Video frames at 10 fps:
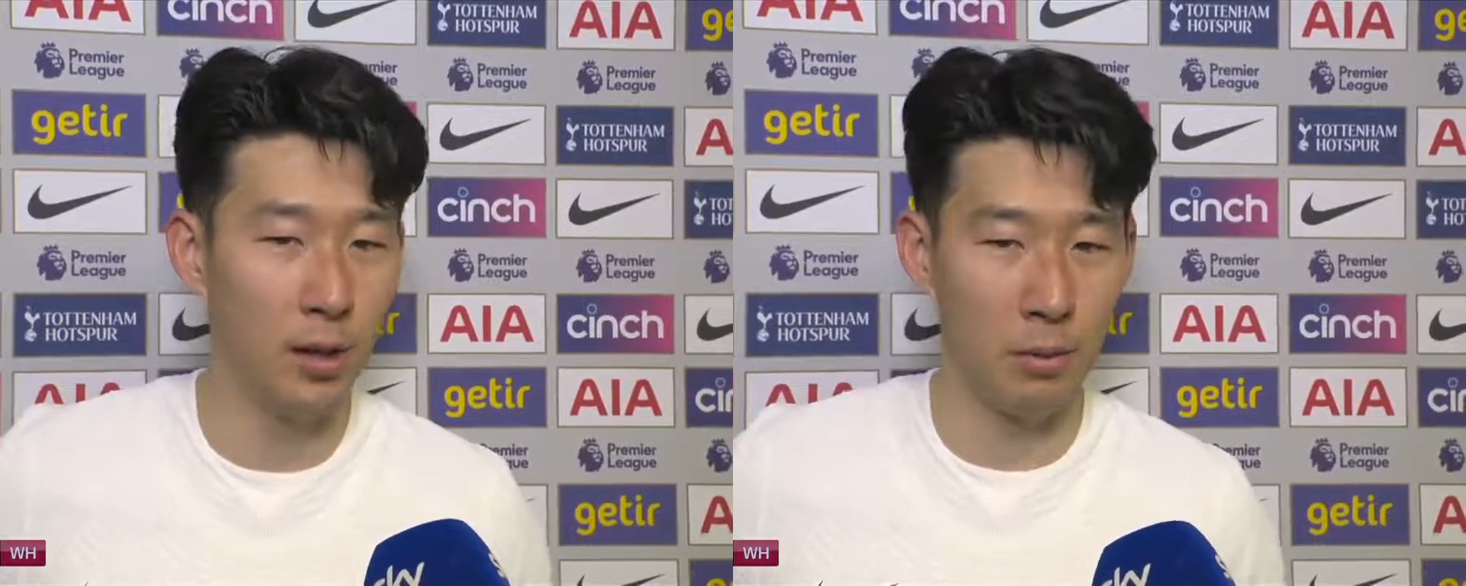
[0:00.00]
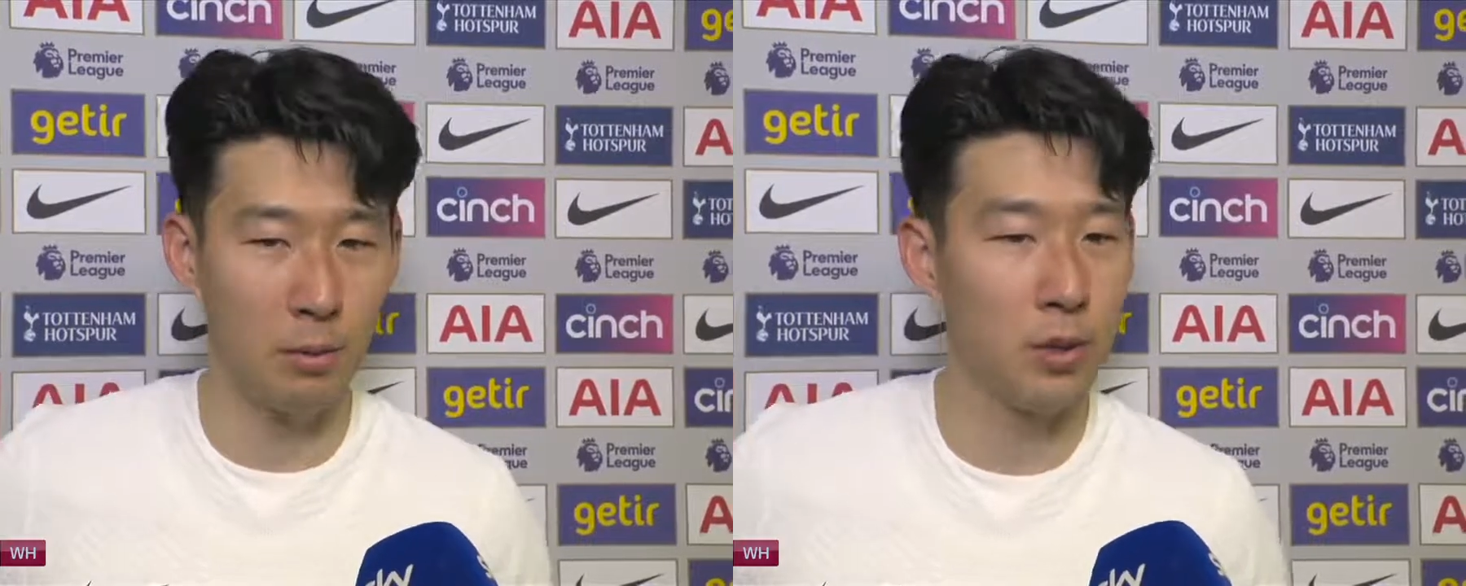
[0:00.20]

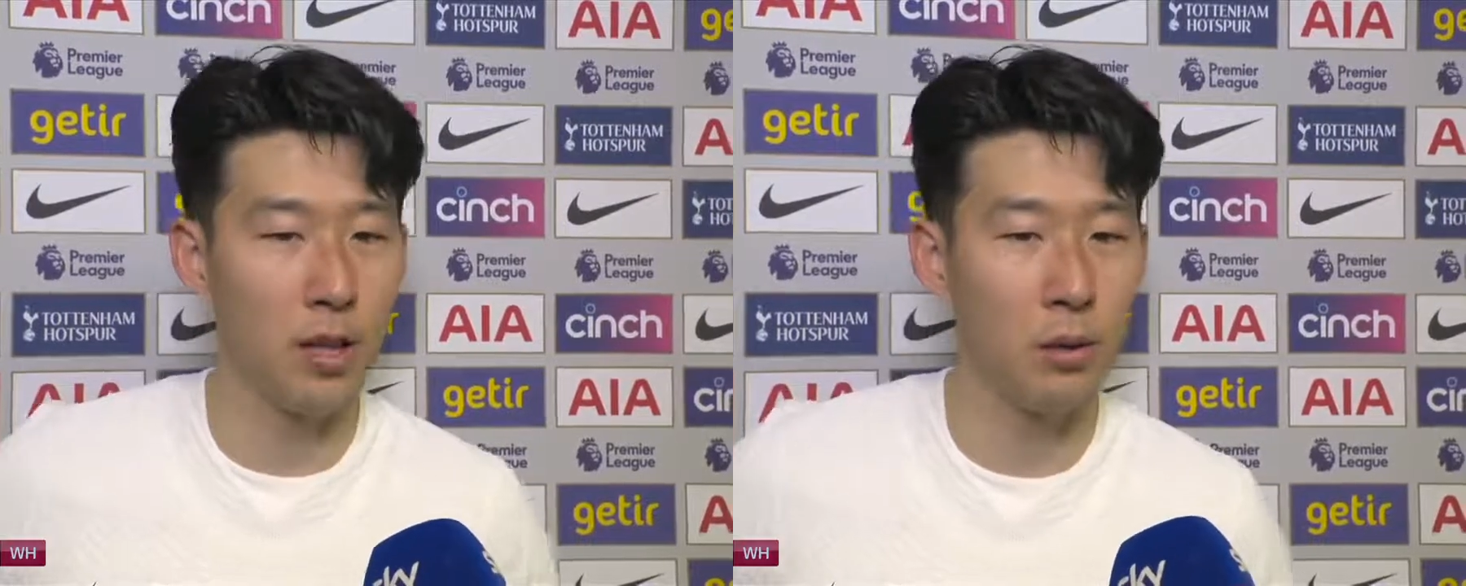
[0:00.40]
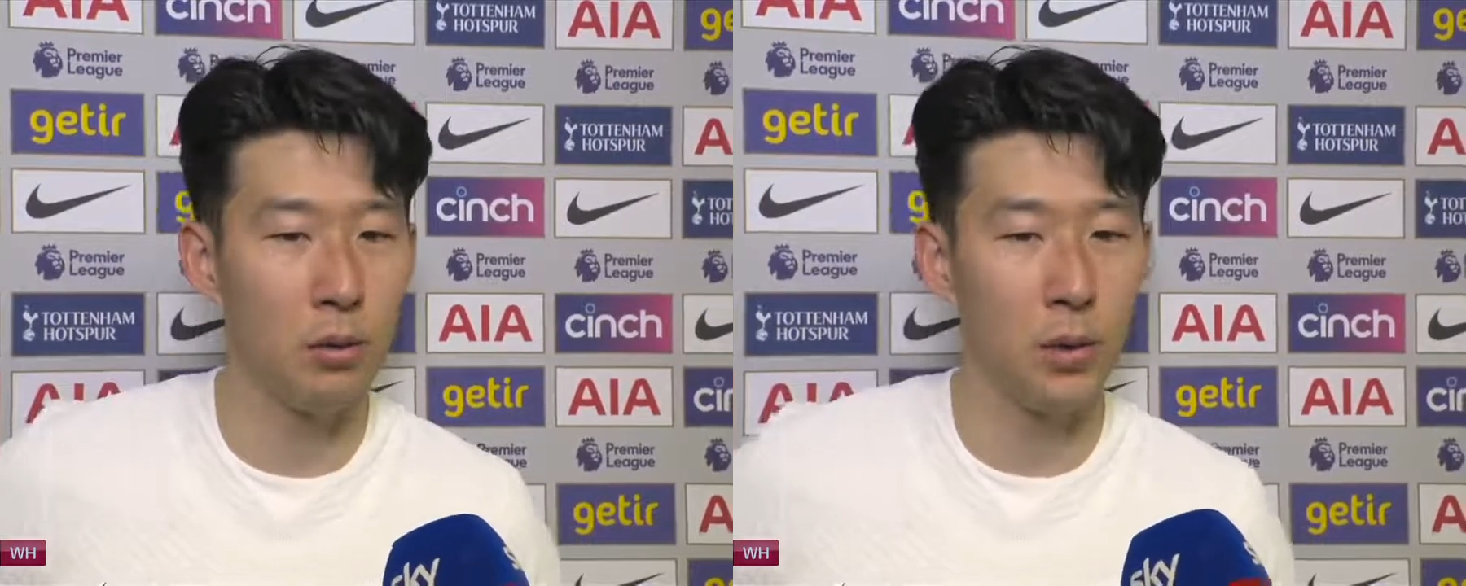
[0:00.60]
probably
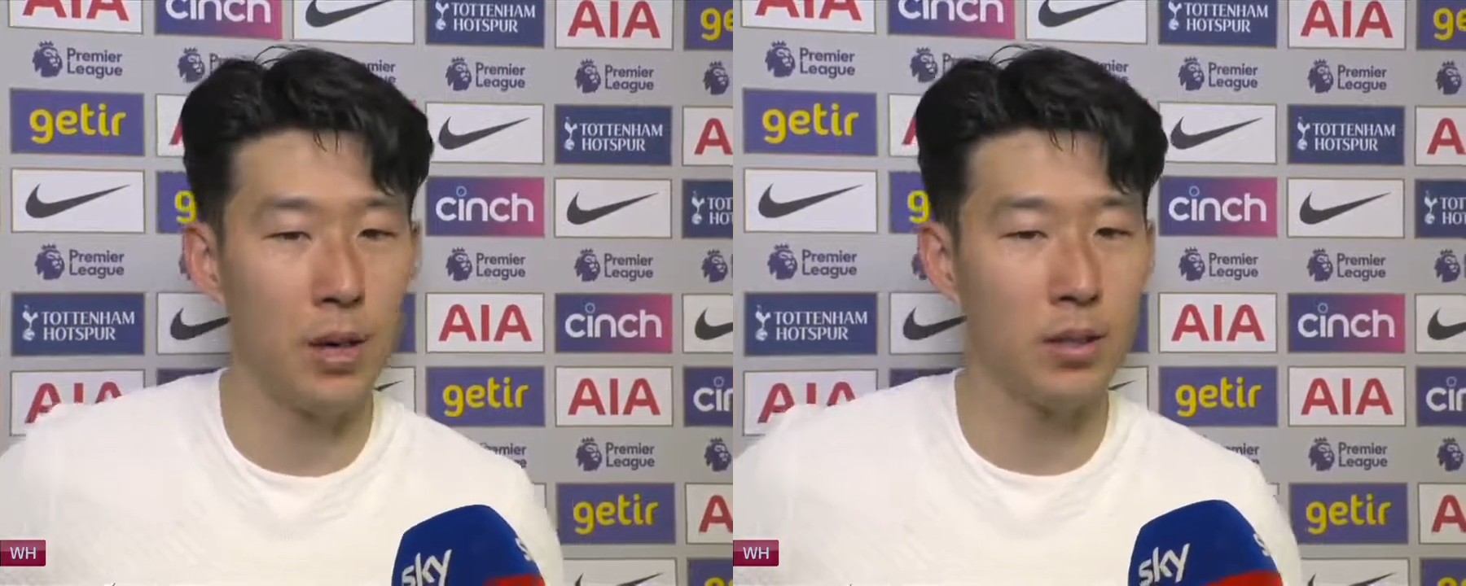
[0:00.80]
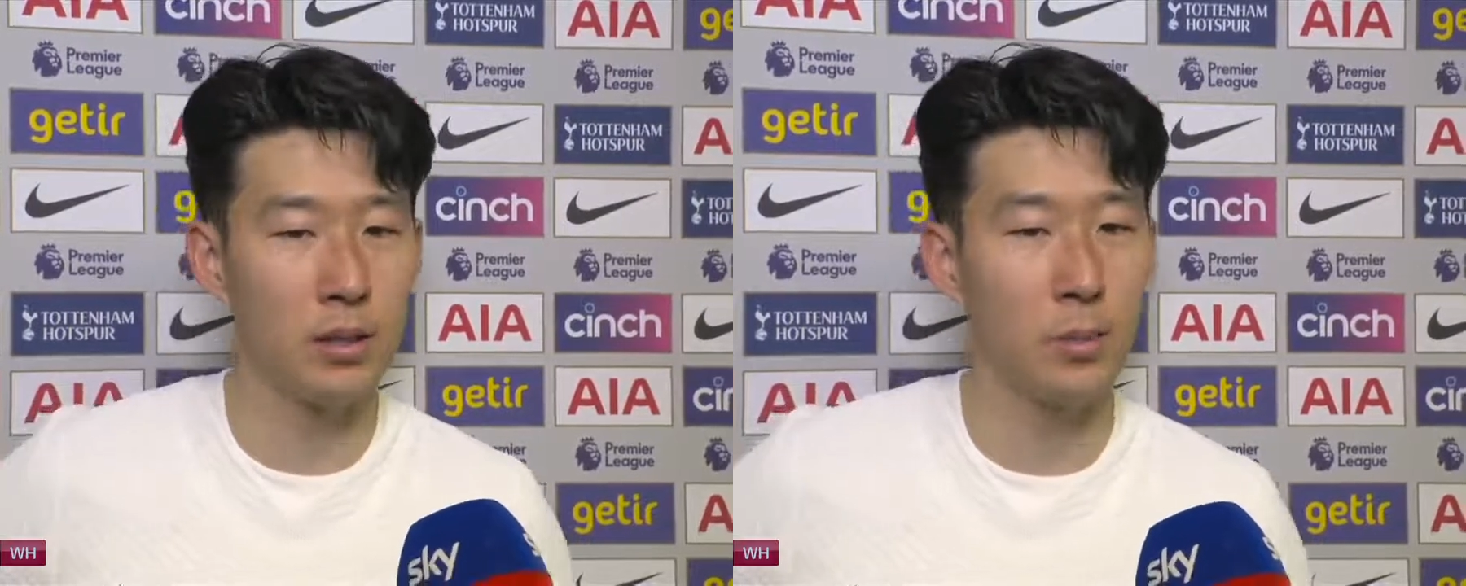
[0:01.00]
there will be
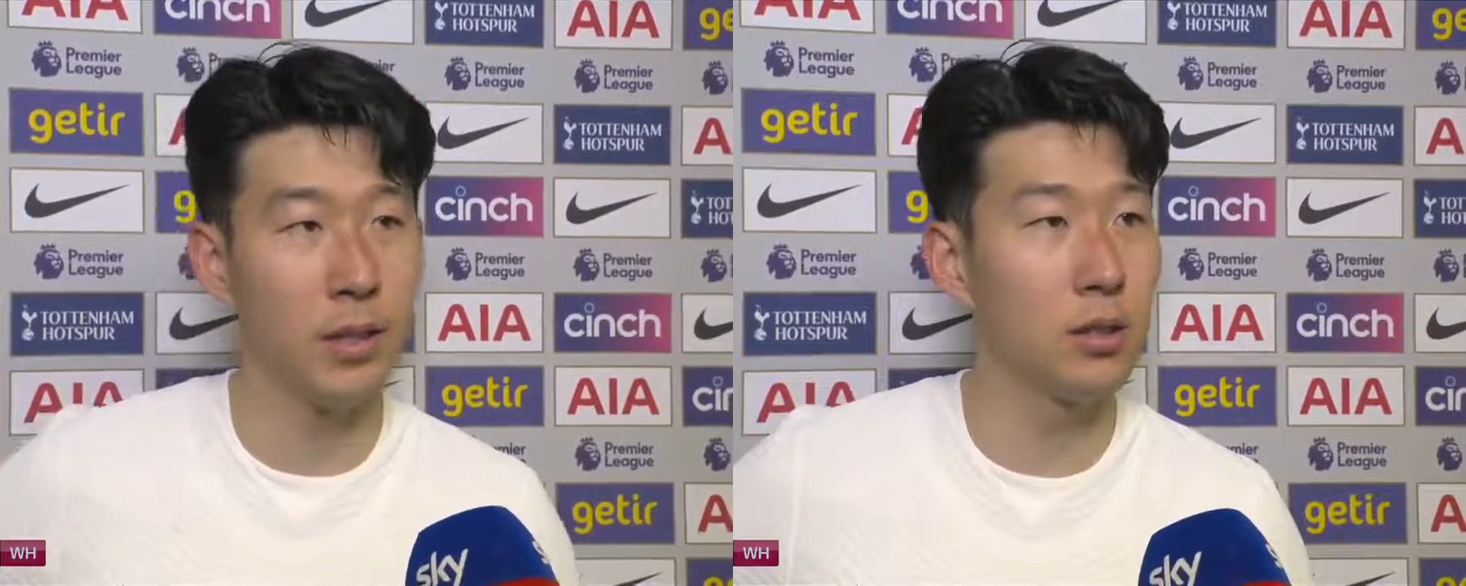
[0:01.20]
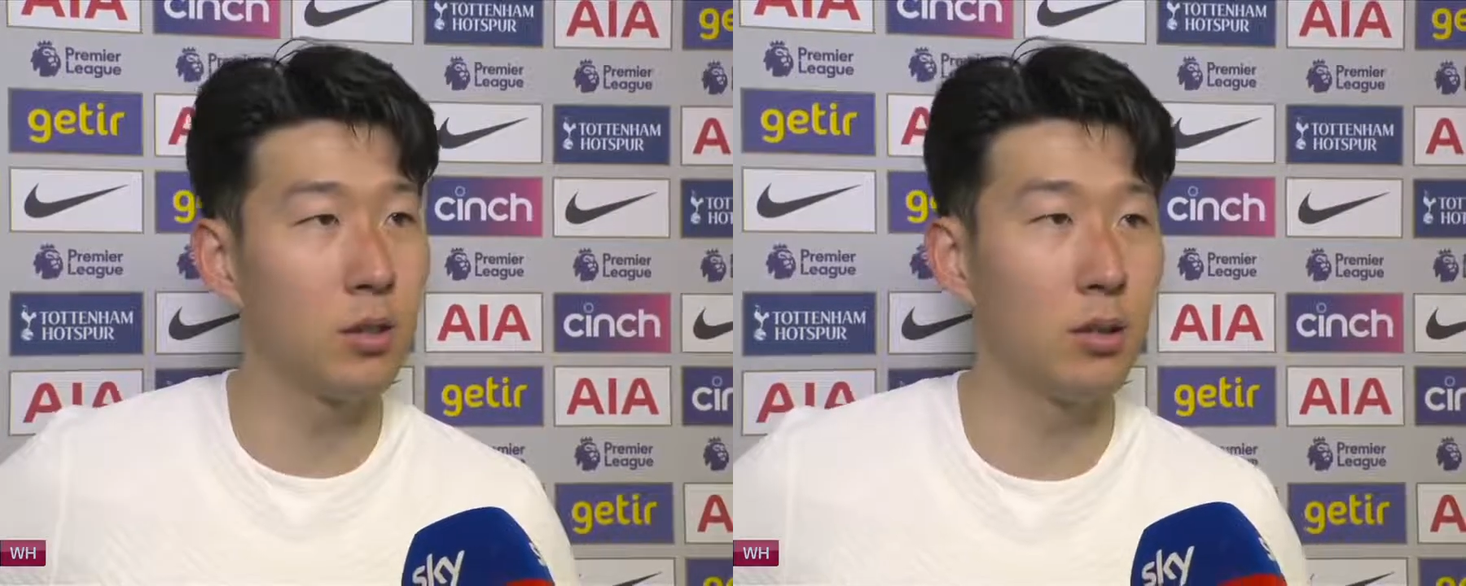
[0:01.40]
other
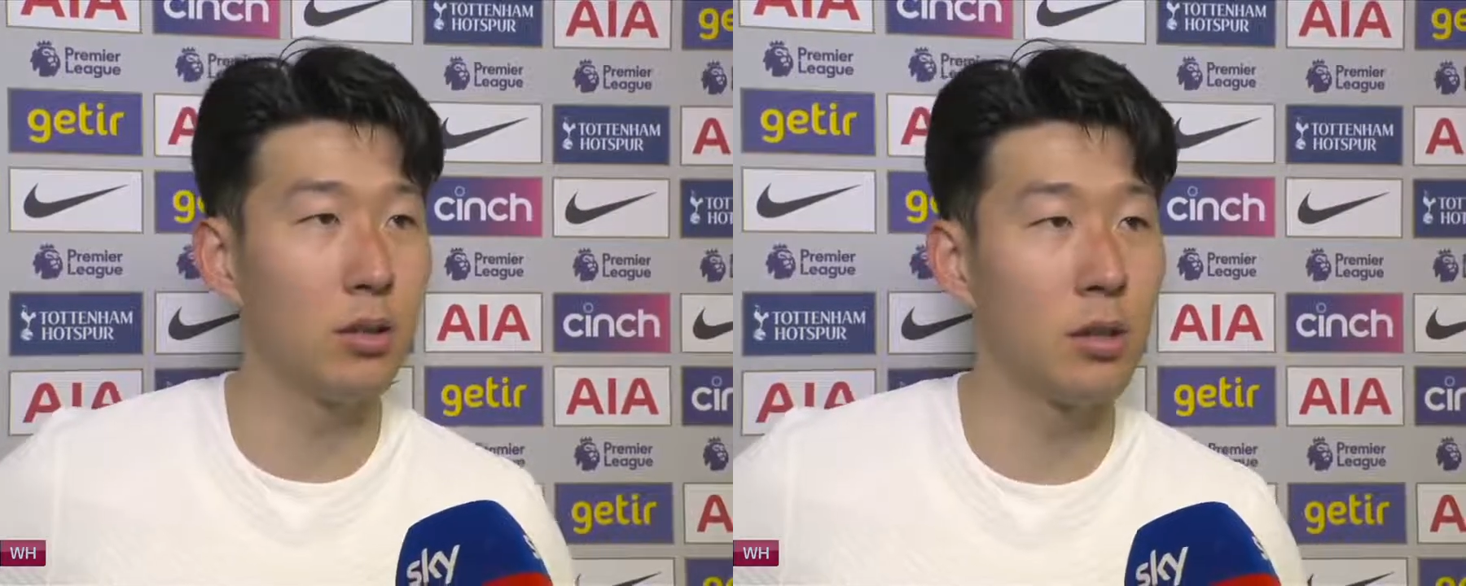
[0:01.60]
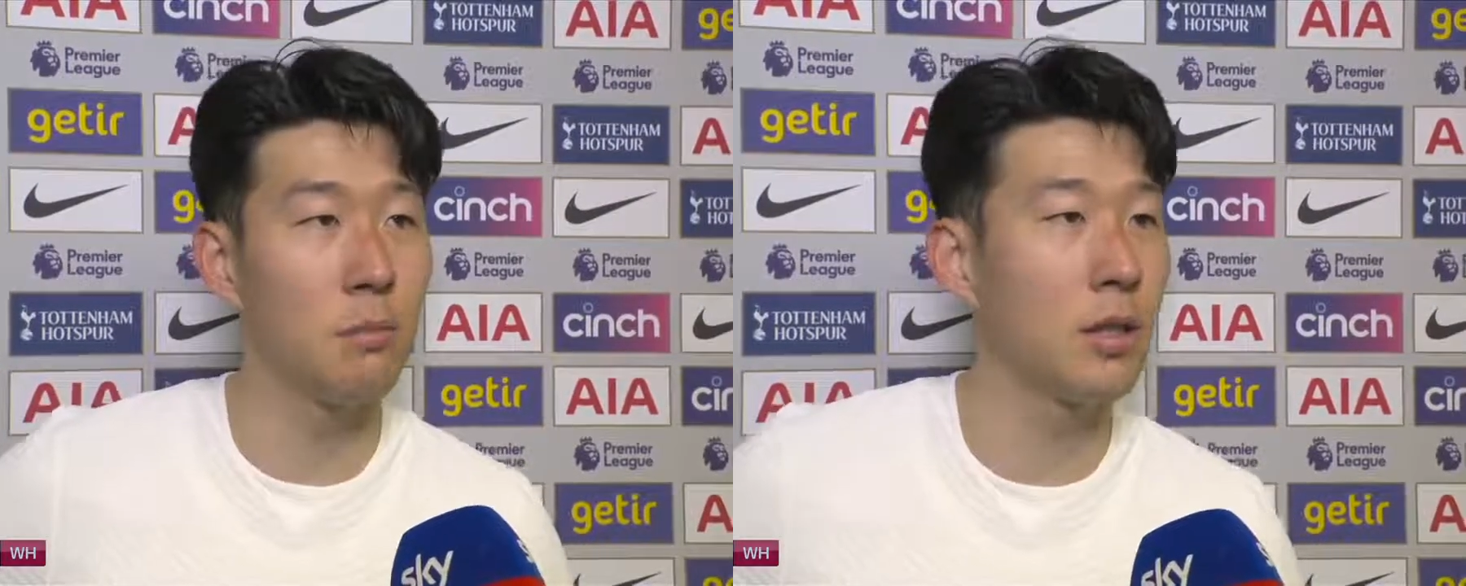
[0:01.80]
space
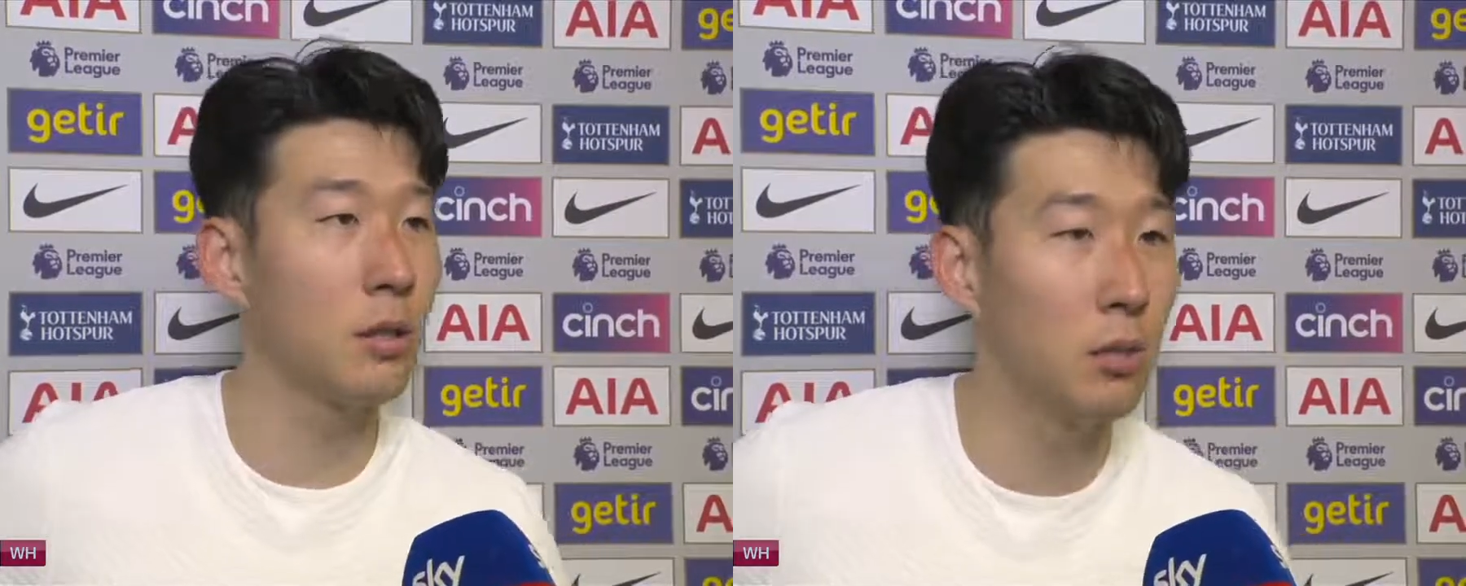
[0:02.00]
to somebody